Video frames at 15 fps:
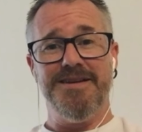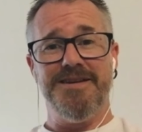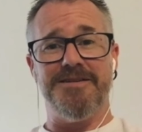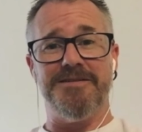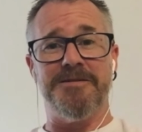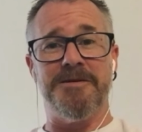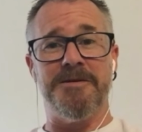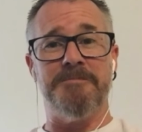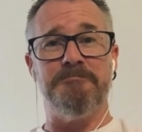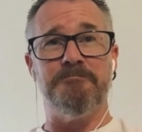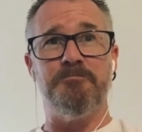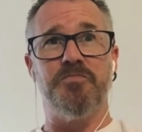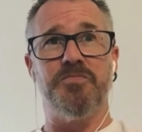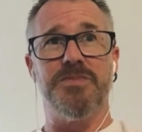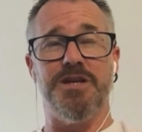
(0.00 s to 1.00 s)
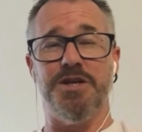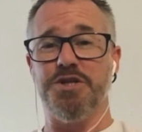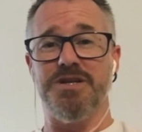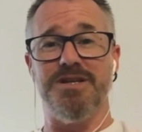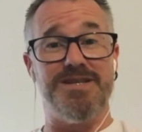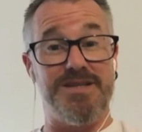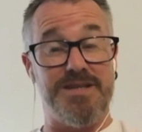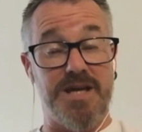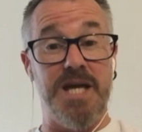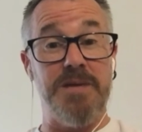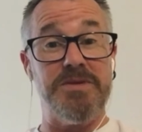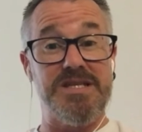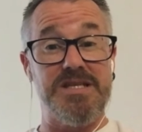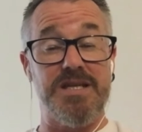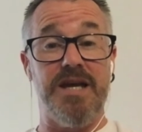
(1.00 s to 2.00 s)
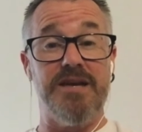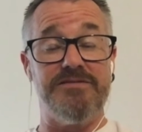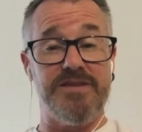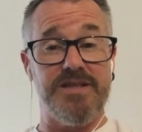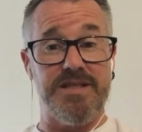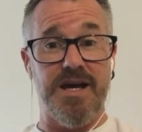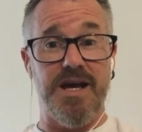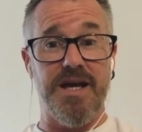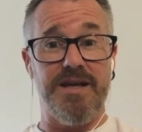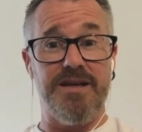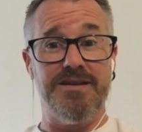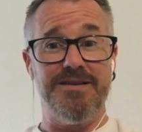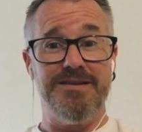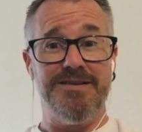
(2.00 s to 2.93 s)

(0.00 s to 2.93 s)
Um, yeah. yeah. Jesus came and saved the day.